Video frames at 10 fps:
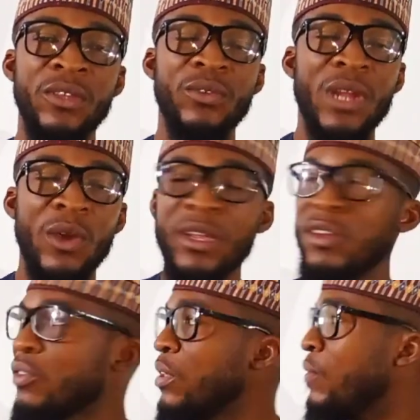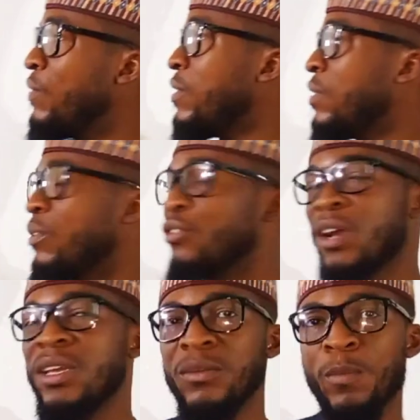So now let us give this a
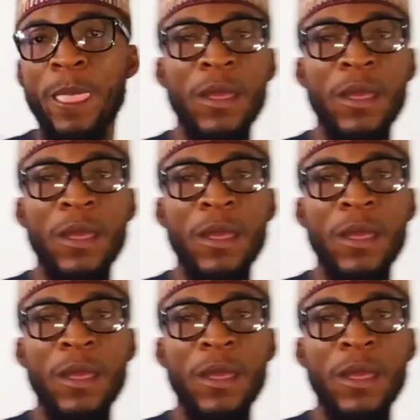try.